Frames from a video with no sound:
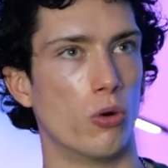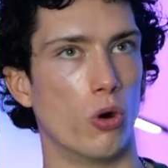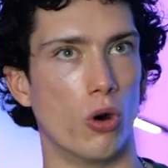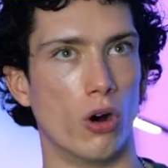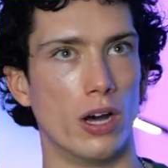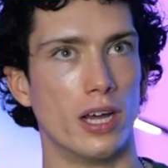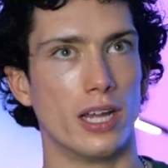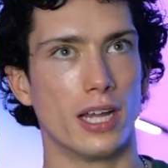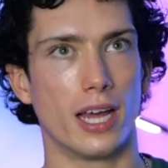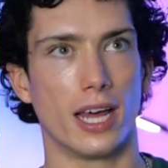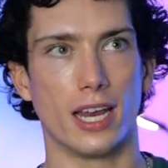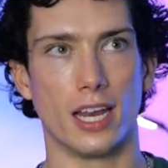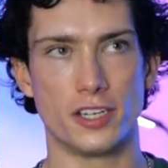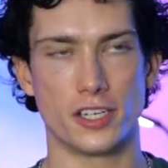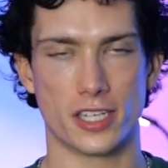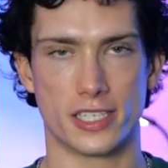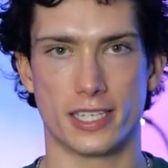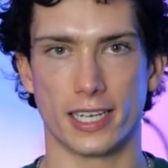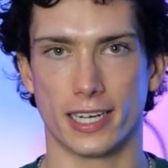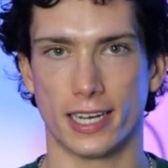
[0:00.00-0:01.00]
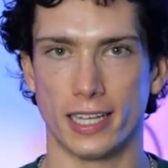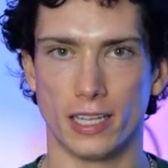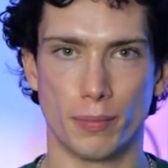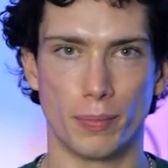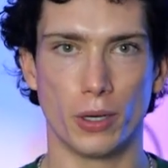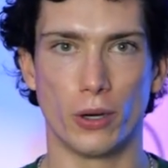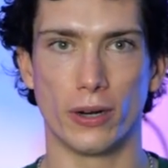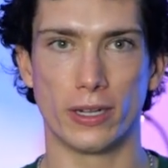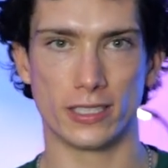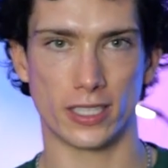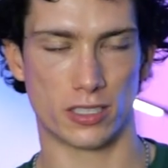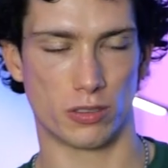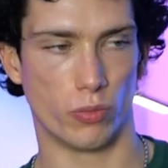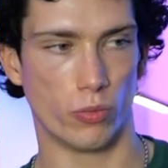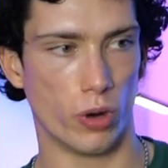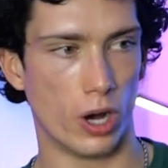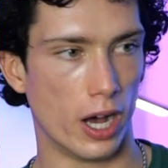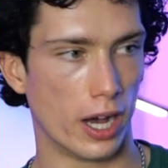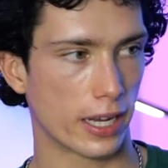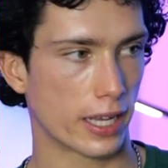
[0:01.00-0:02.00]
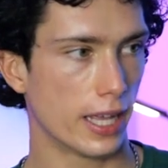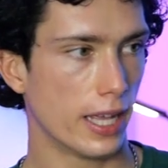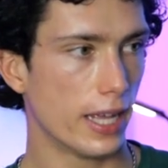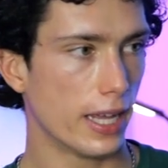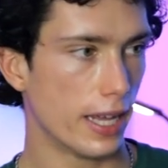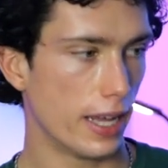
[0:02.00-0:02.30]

or logistically the building doesn't work,